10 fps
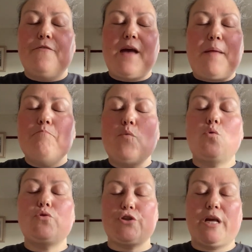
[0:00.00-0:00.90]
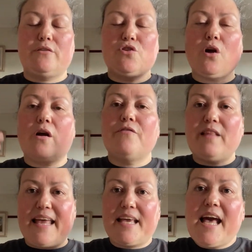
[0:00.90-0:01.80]
emotion, sort of
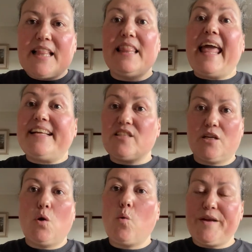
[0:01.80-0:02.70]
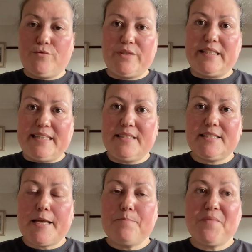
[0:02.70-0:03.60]
like letting go and
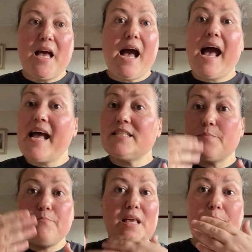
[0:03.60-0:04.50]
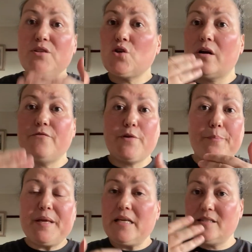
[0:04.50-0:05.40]
releasing, and maybe sort of
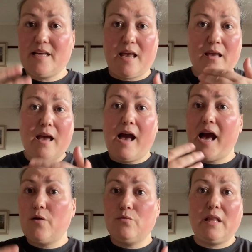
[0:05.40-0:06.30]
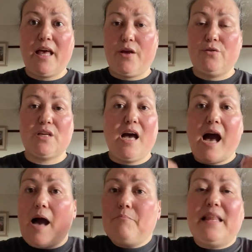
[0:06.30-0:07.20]
repeating out loud,
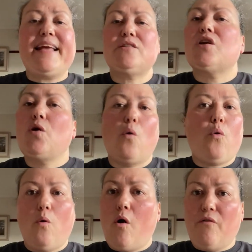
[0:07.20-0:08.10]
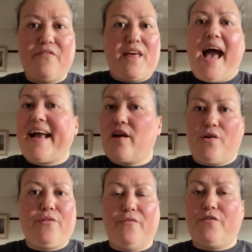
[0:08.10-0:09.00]
I'm letting go of the anger
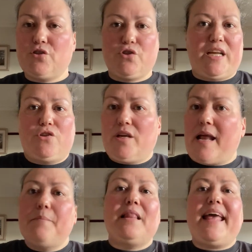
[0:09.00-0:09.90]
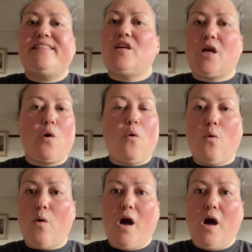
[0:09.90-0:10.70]
and the frustration, I'm letting go